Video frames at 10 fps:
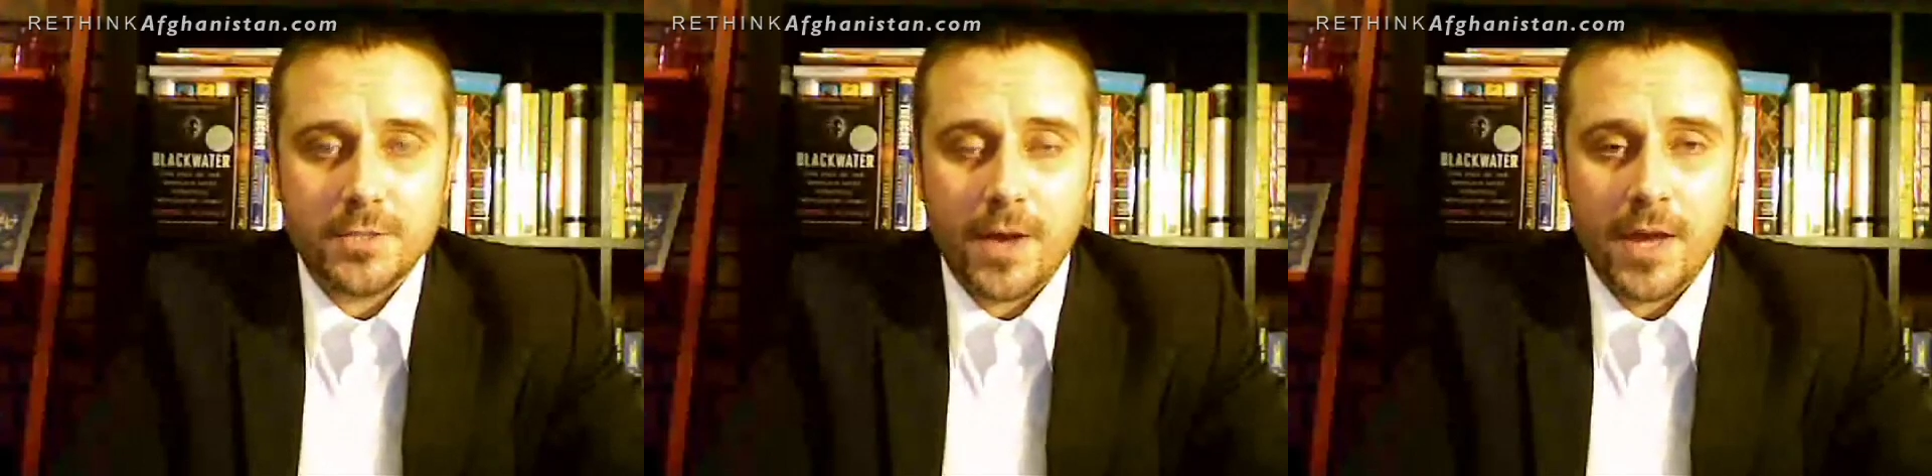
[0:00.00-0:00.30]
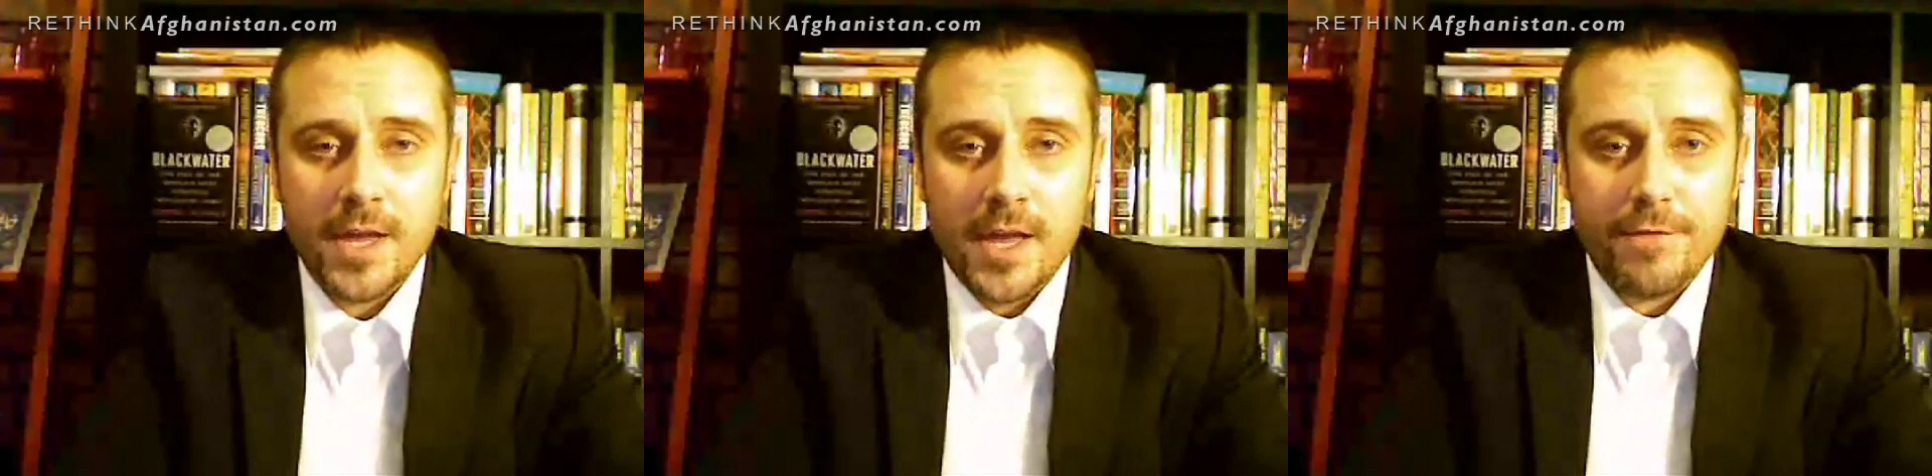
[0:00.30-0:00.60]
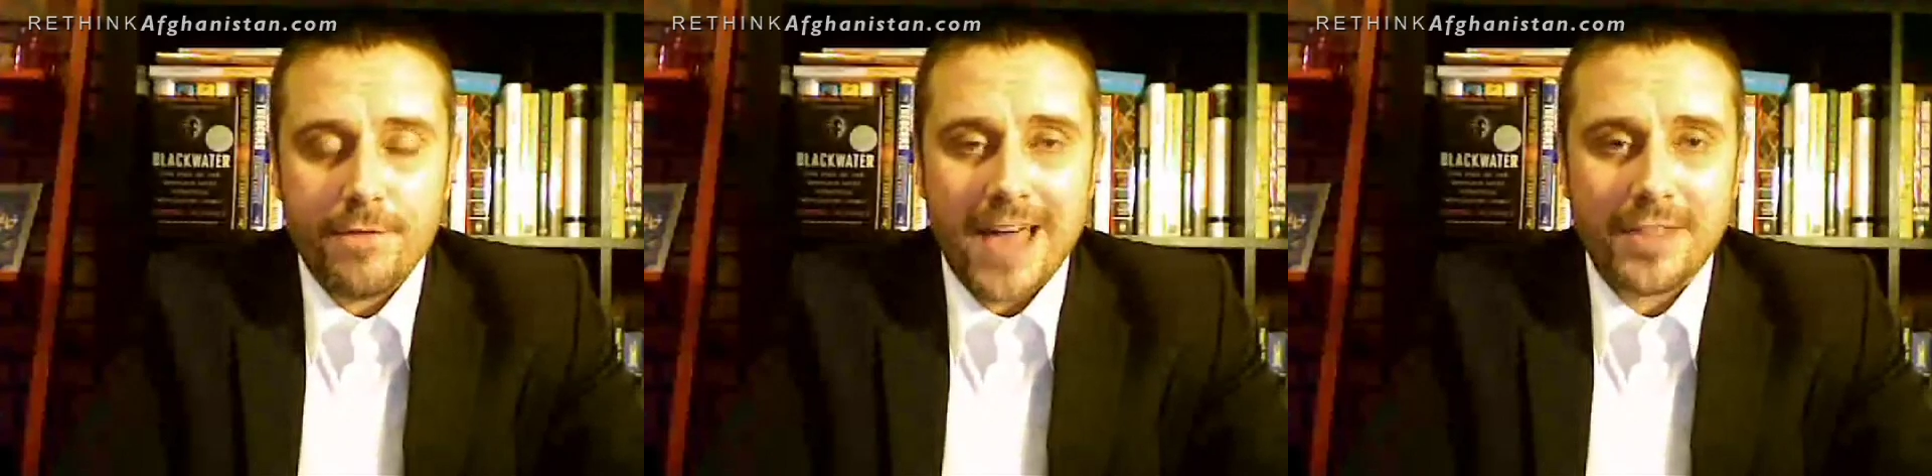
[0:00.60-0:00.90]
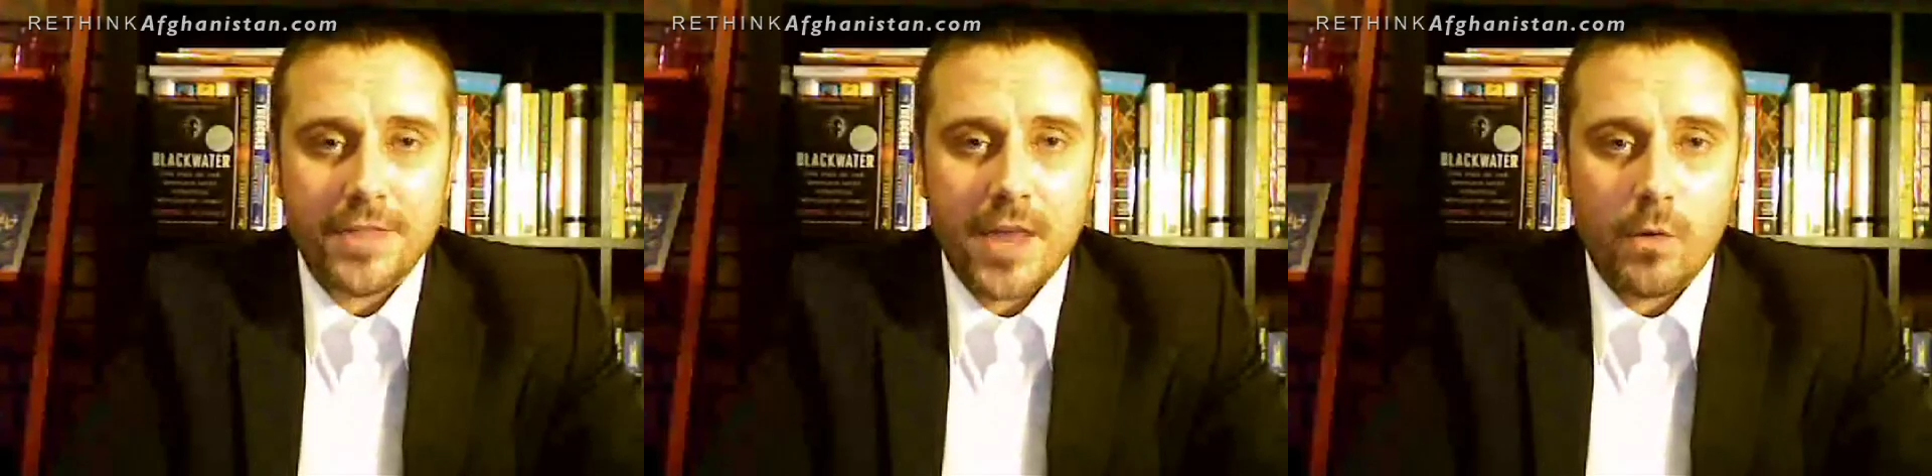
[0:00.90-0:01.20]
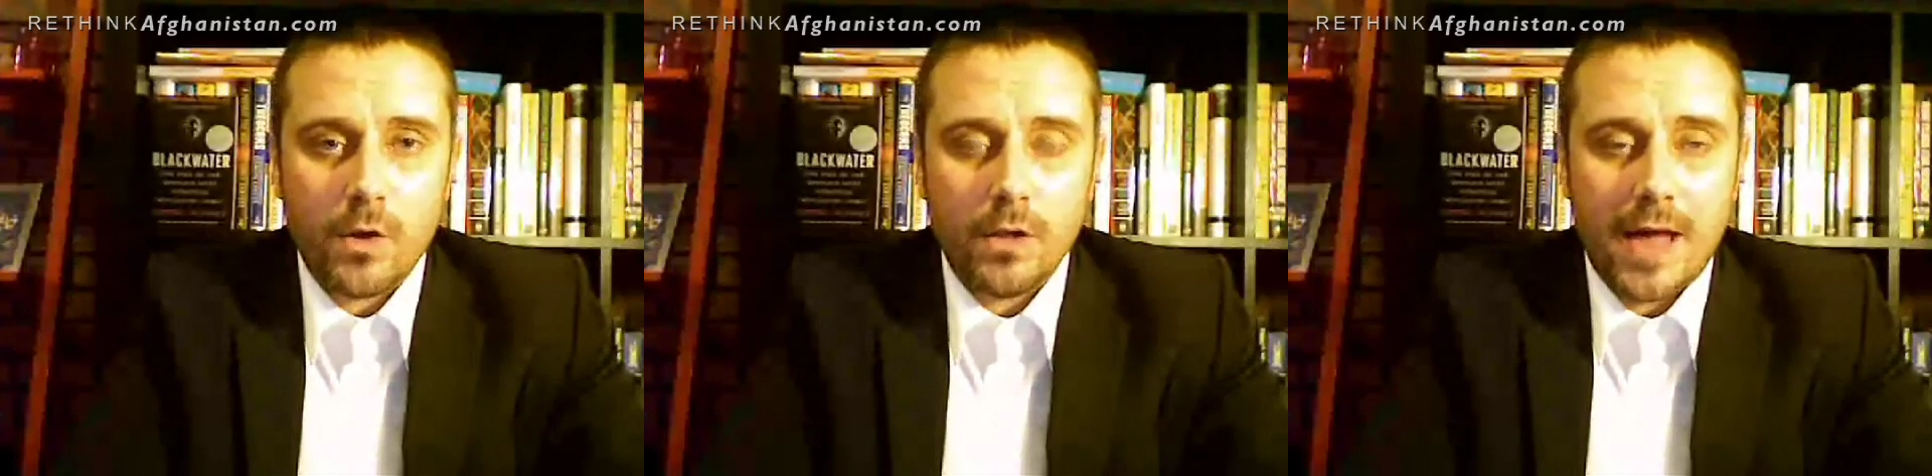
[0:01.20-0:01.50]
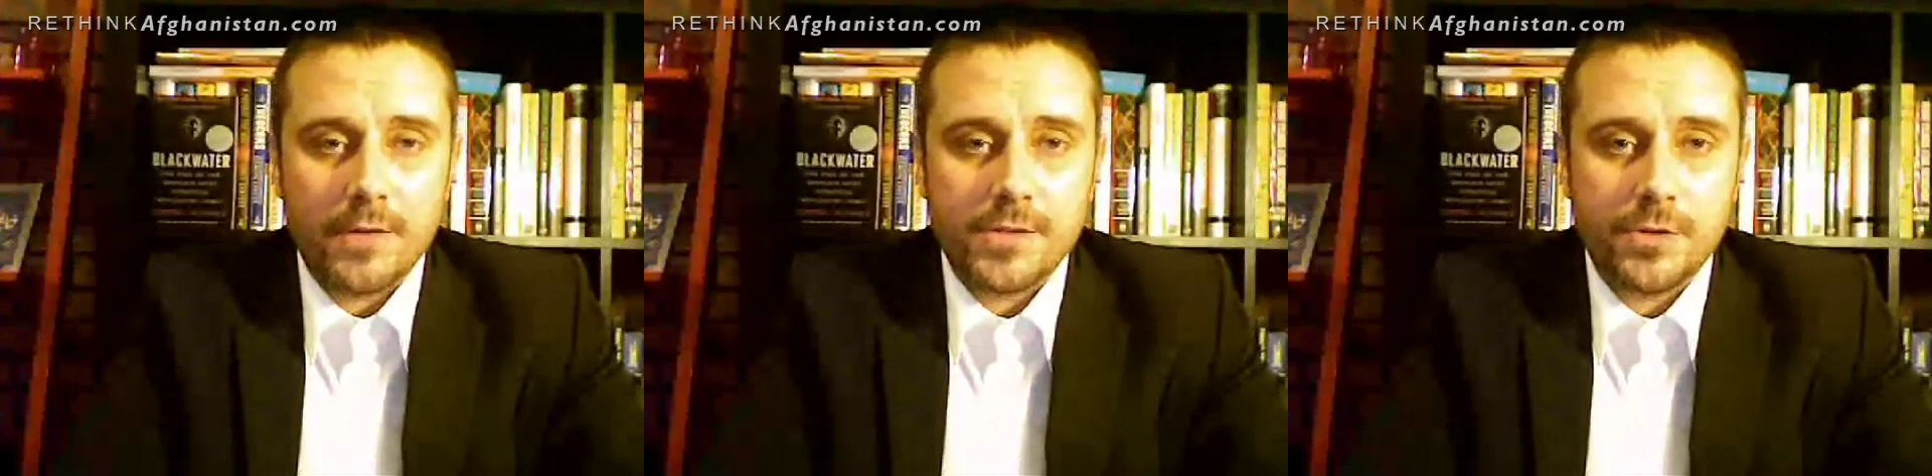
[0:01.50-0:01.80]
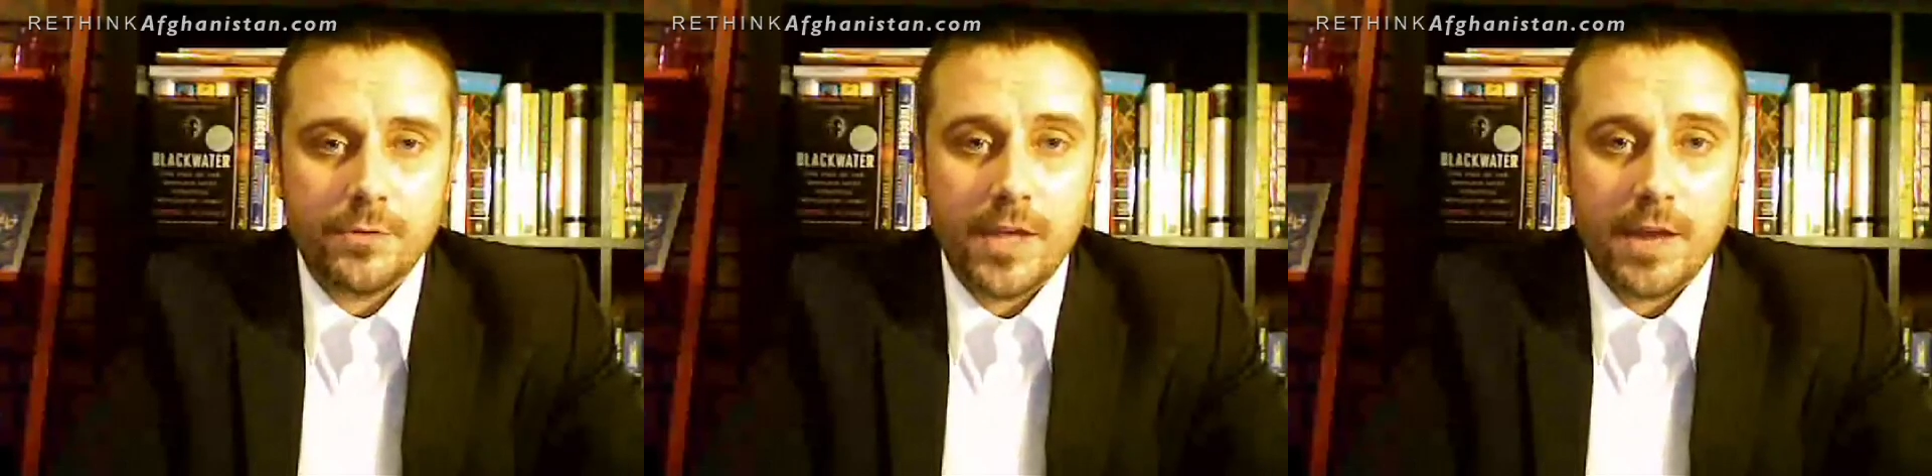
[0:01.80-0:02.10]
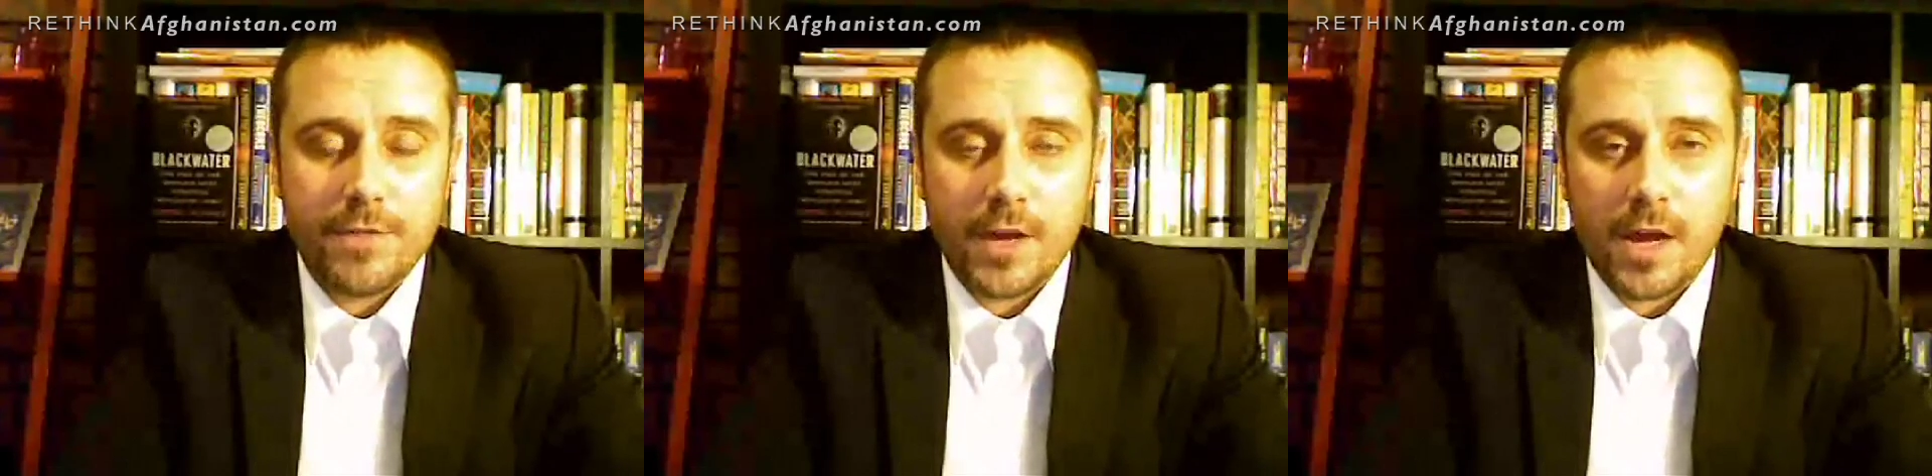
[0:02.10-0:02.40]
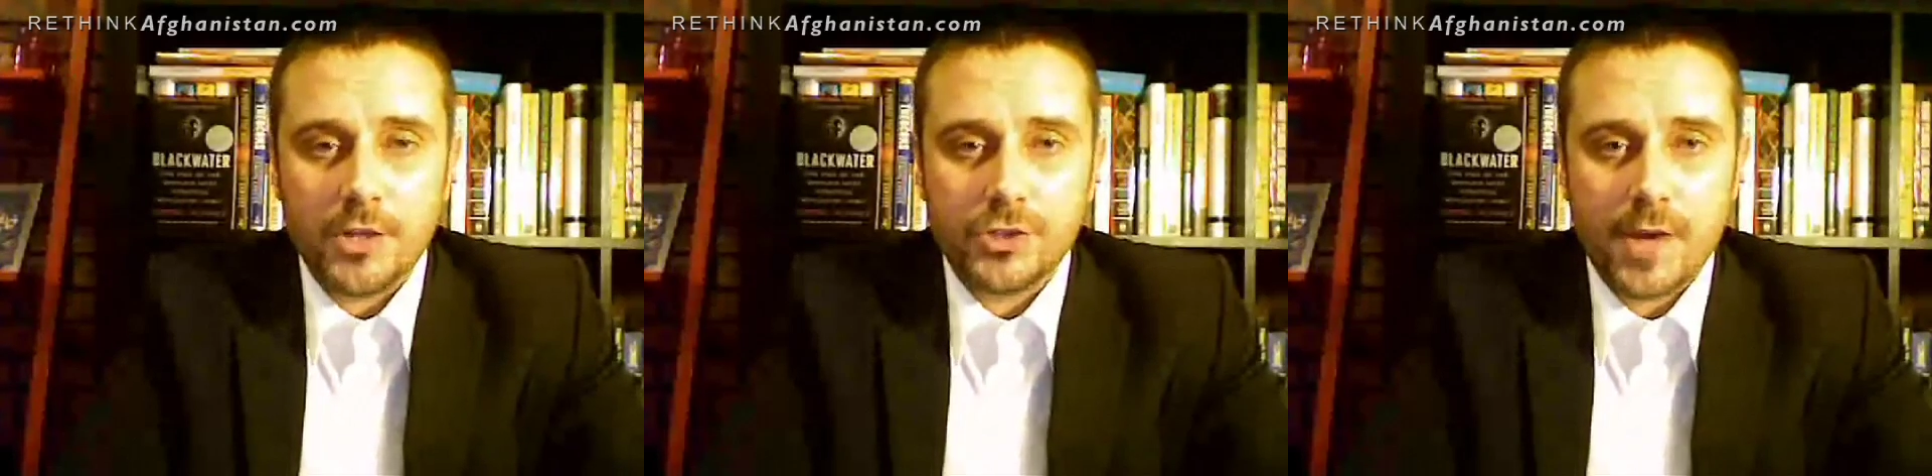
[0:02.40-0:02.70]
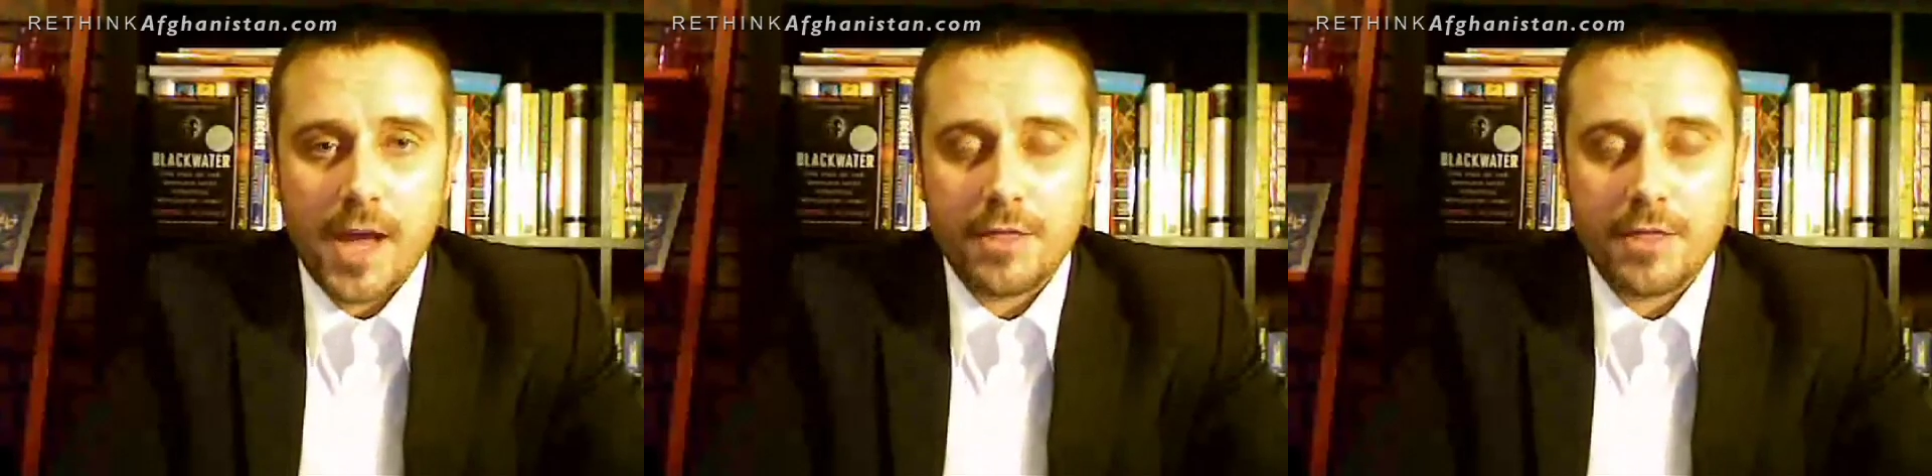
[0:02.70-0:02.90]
But the fact that they were allowed to leave the country, I